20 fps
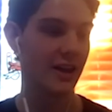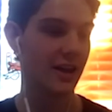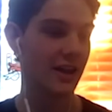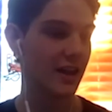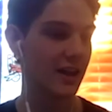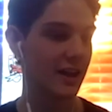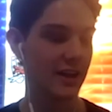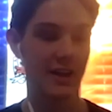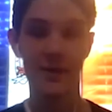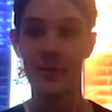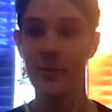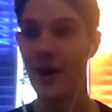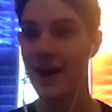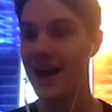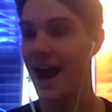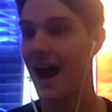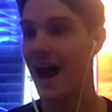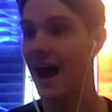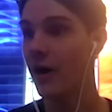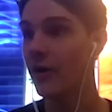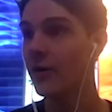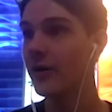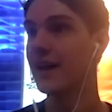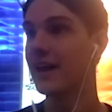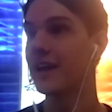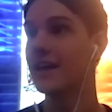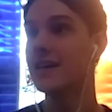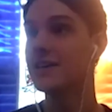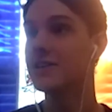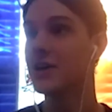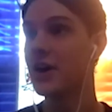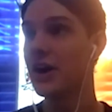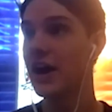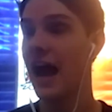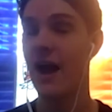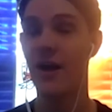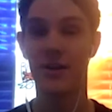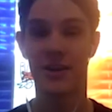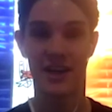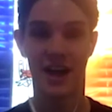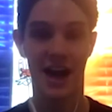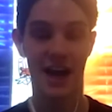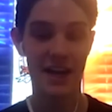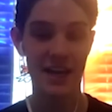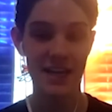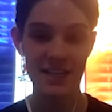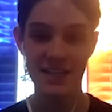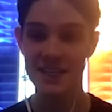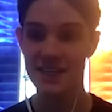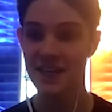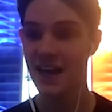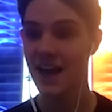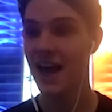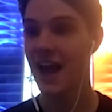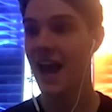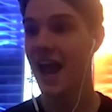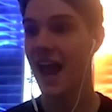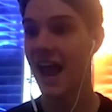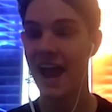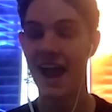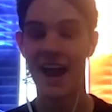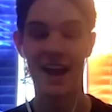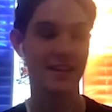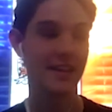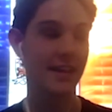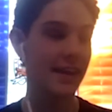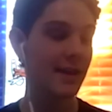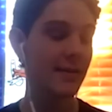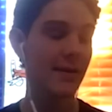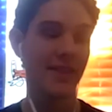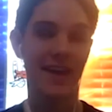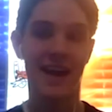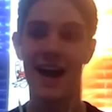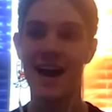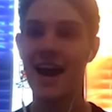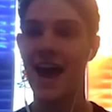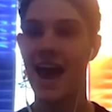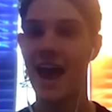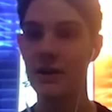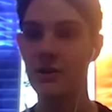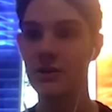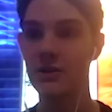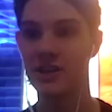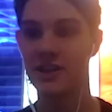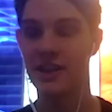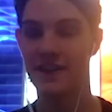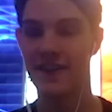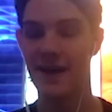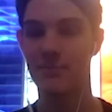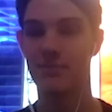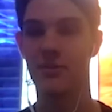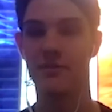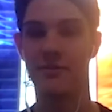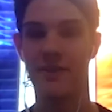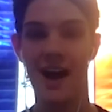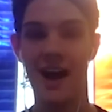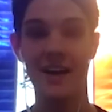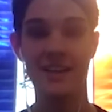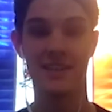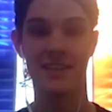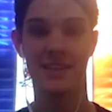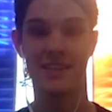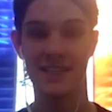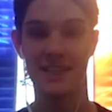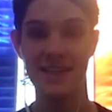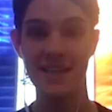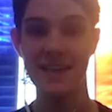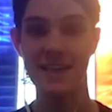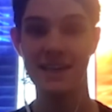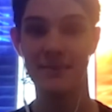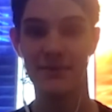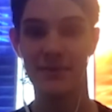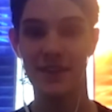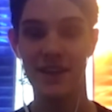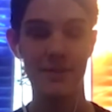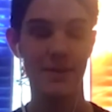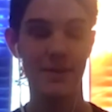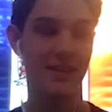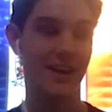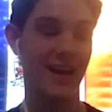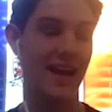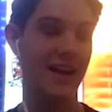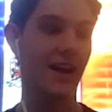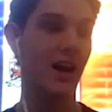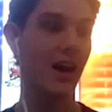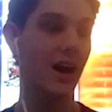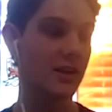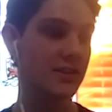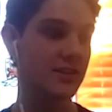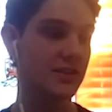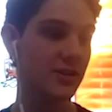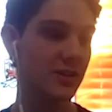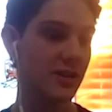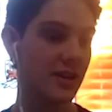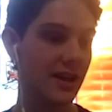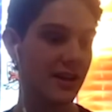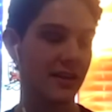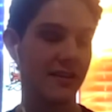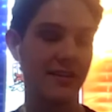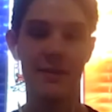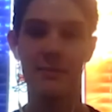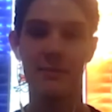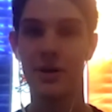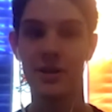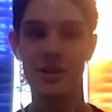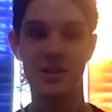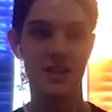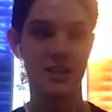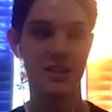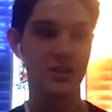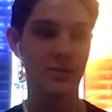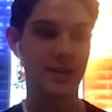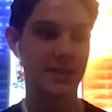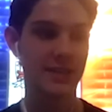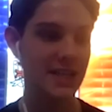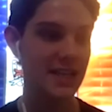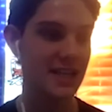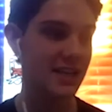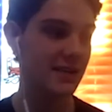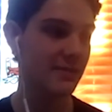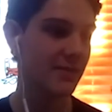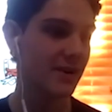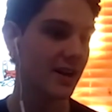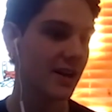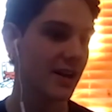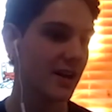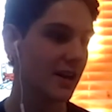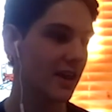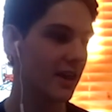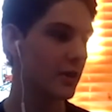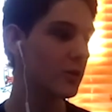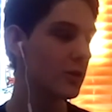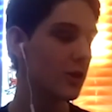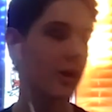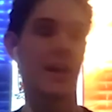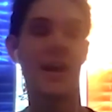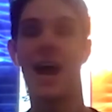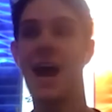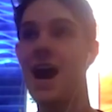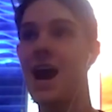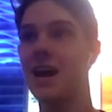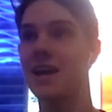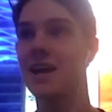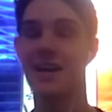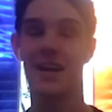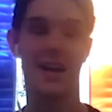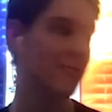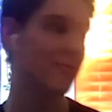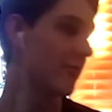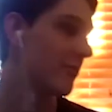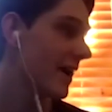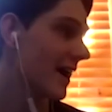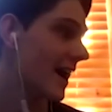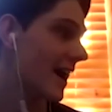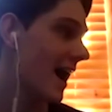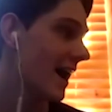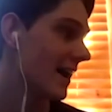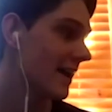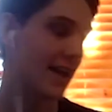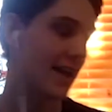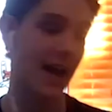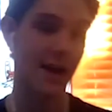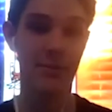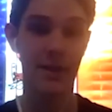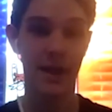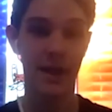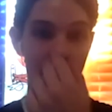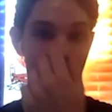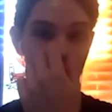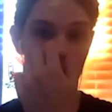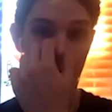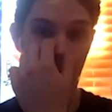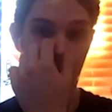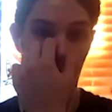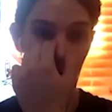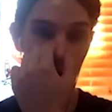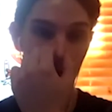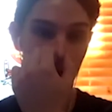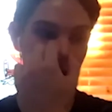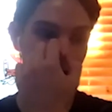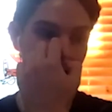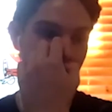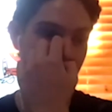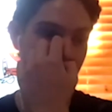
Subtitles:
He went out and he took out Giannis. And think about the kind of energy that provides a team. Think about the kind of hustle that puts into a team. You look at hockey, and I'm a big hockey guy. I played hockey my whole life.